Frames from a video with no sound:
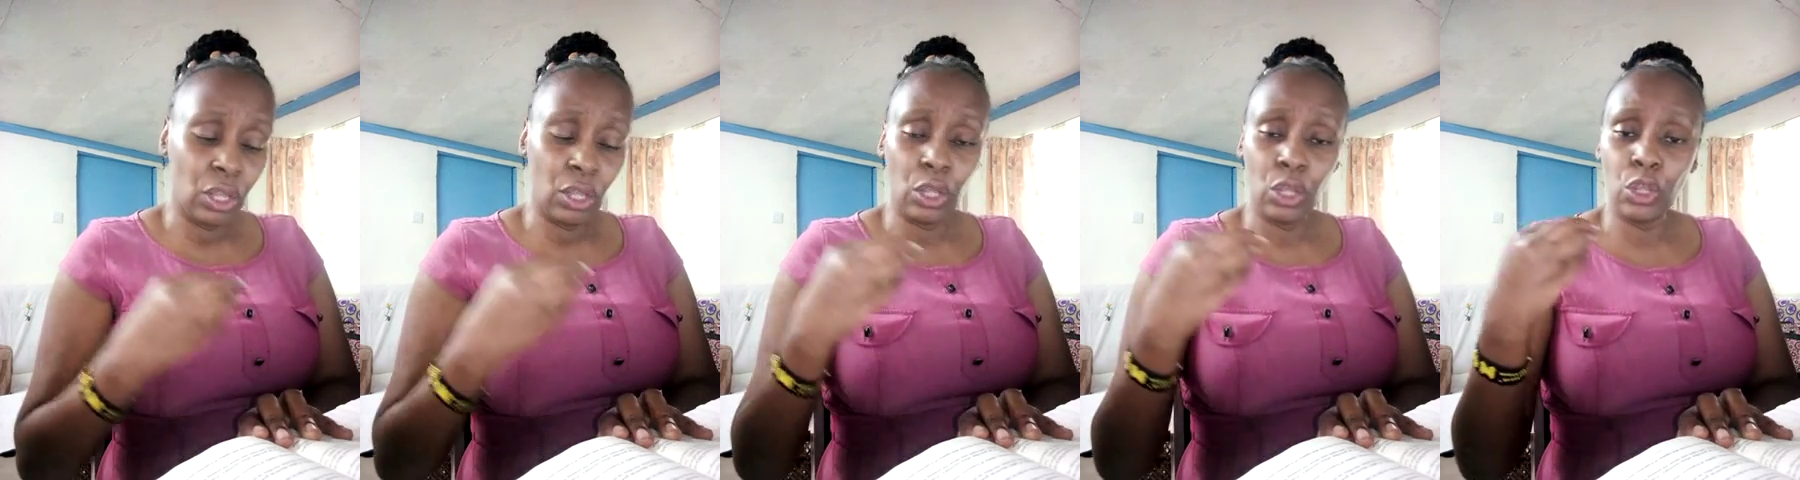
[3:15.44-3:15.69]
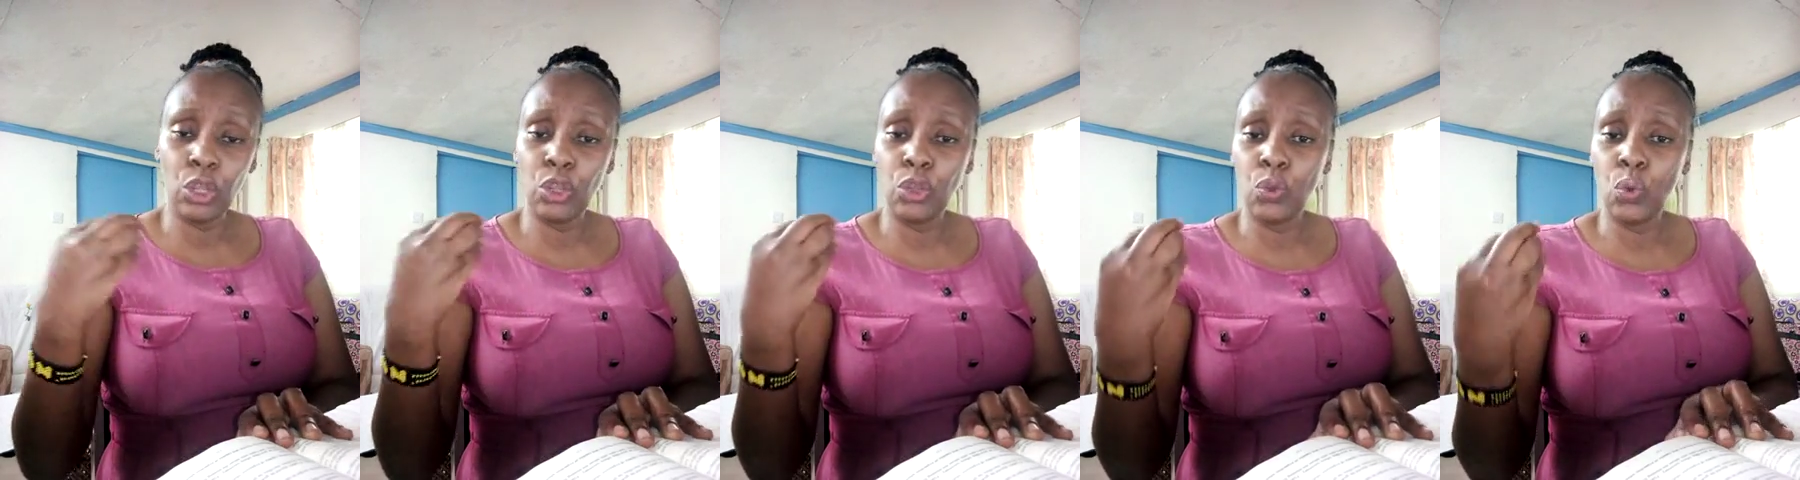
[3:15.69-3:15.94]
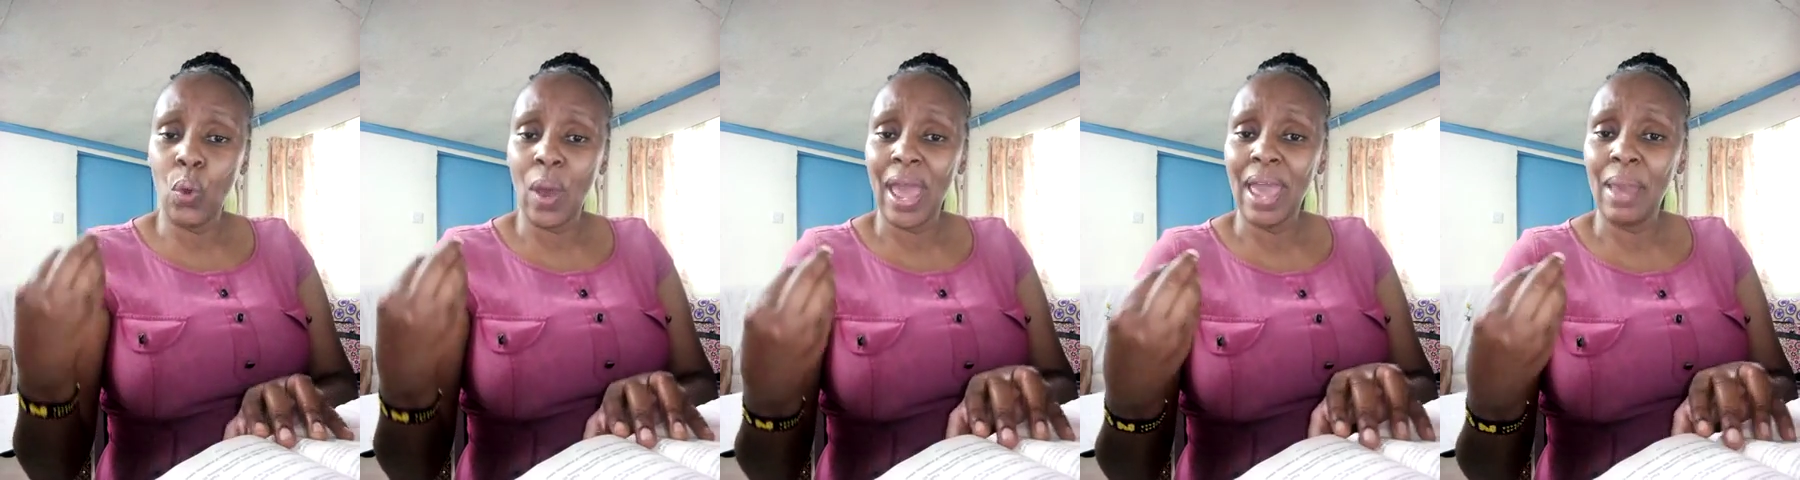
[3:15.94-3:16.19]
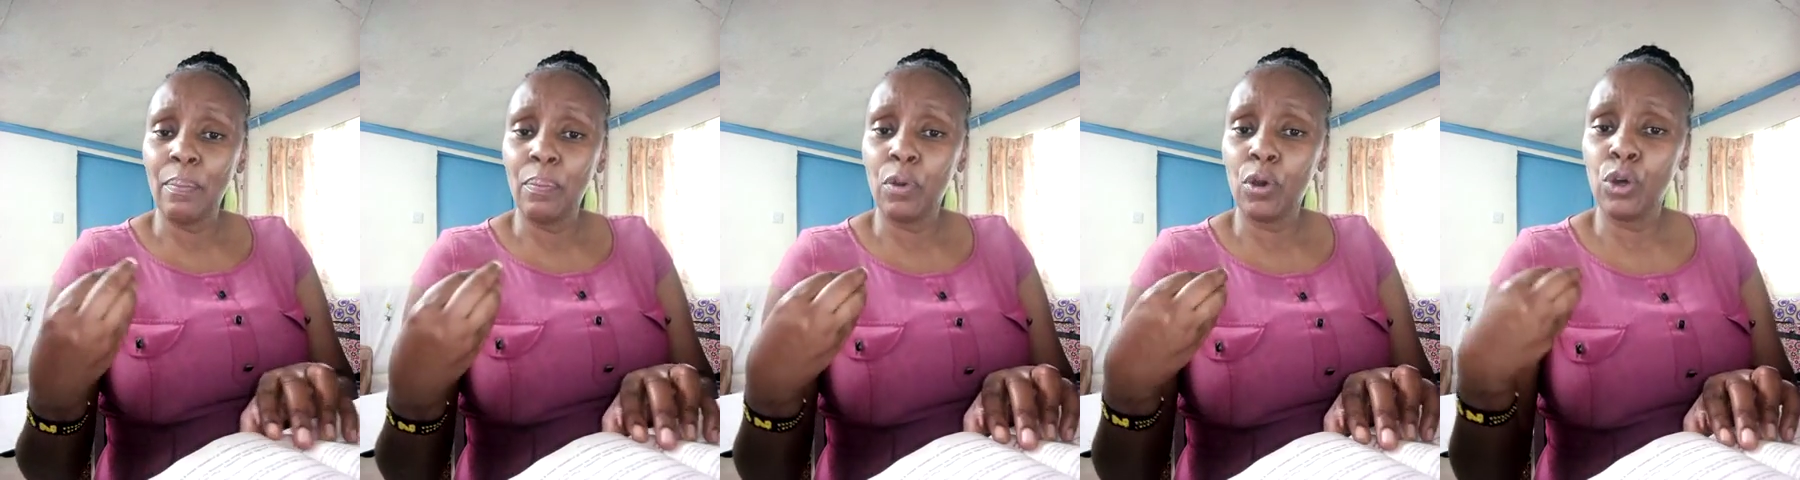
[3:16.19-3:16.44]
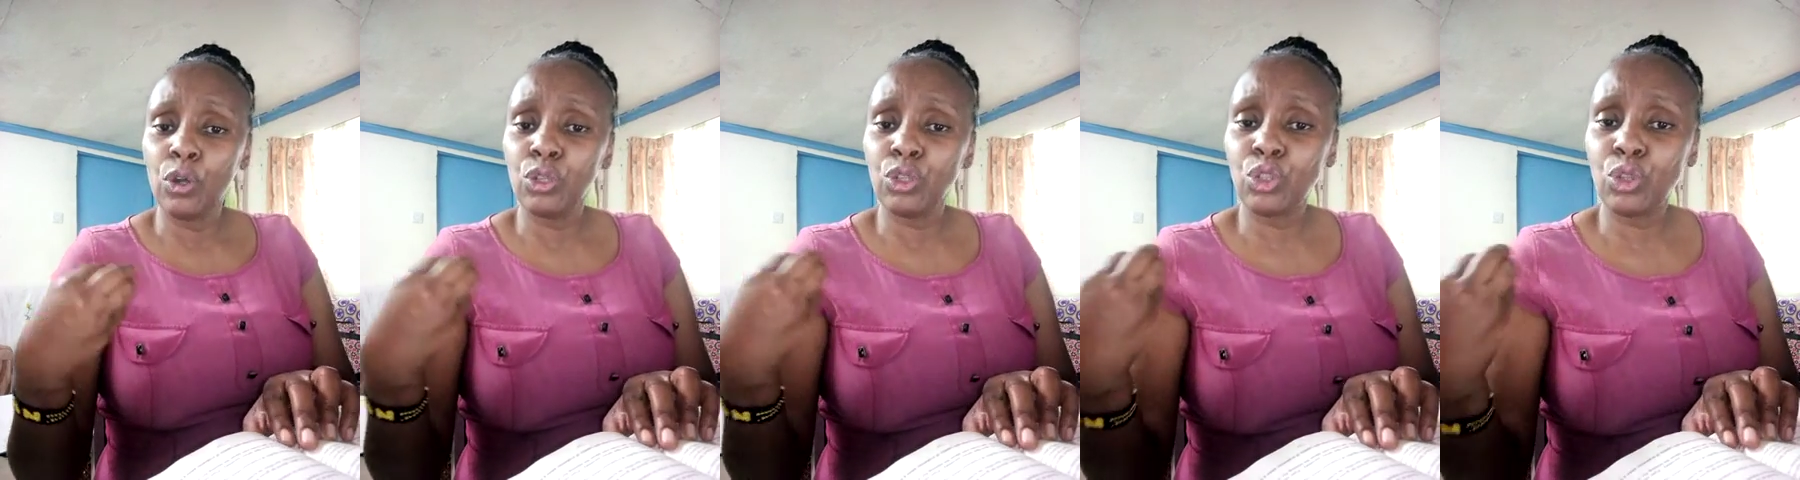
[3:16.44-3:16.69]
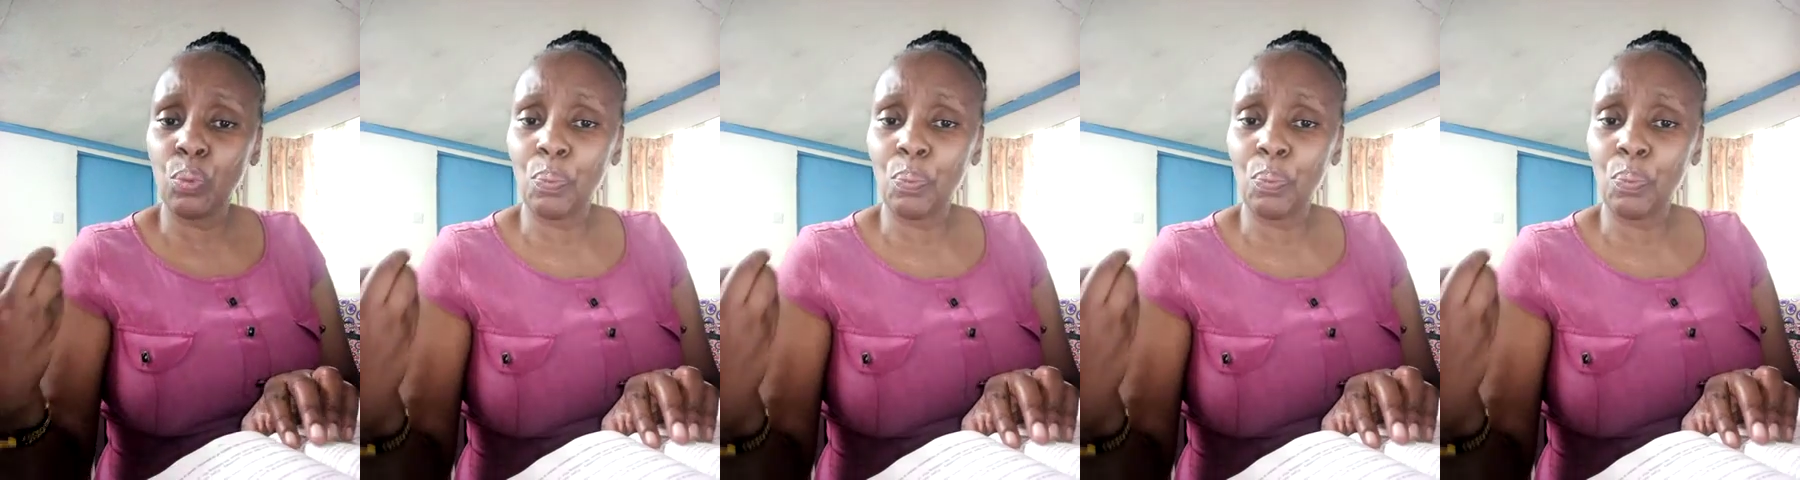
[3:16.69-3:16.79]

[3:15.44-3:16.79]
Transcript: you are able to